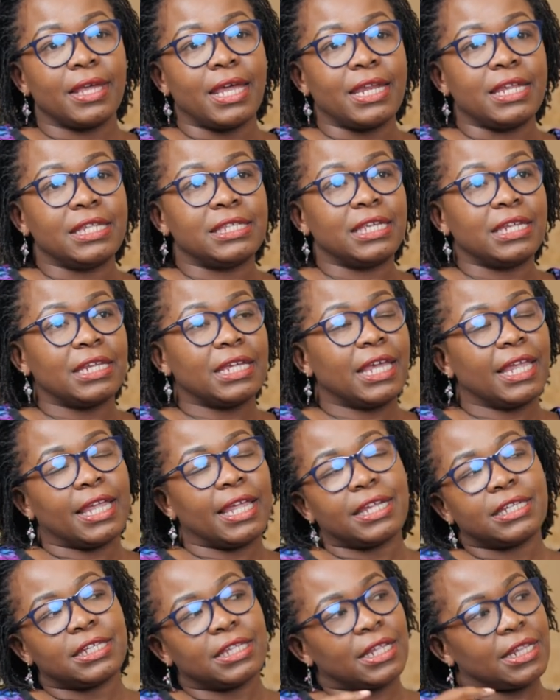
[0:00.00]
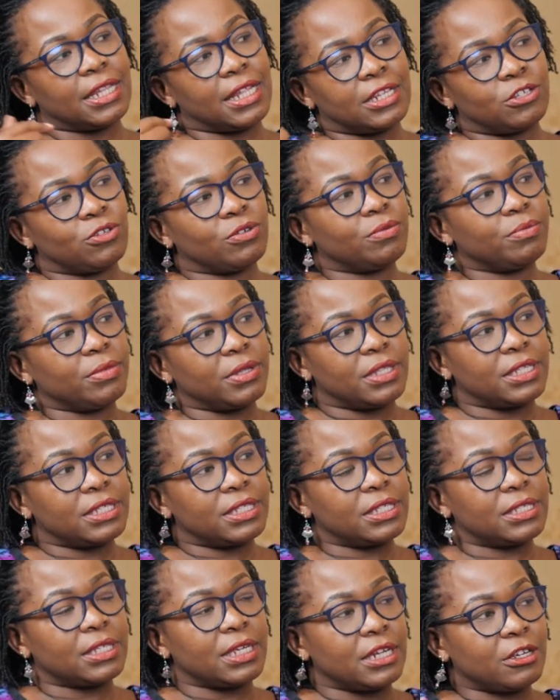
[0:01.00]
And it's in Kenyatta that they told me,
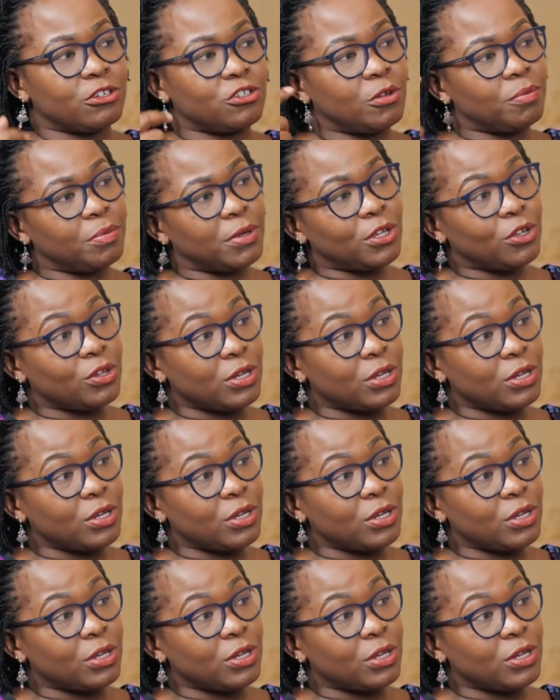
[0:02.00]
this is an ectopic,